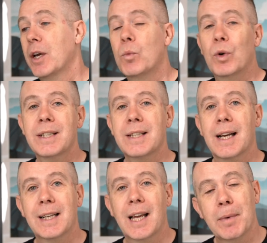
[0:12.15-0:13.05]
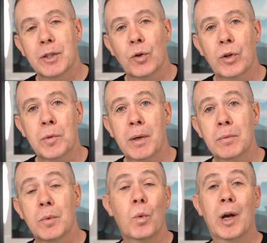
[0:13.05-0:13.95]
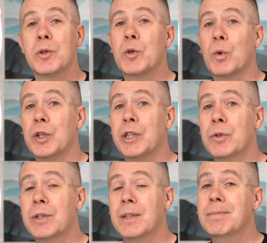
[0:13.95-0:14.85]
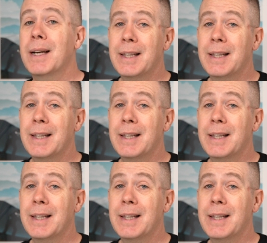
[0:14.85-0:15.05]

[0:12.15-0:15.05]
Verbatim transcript: what exactly am I talking about? Why would you want to use them?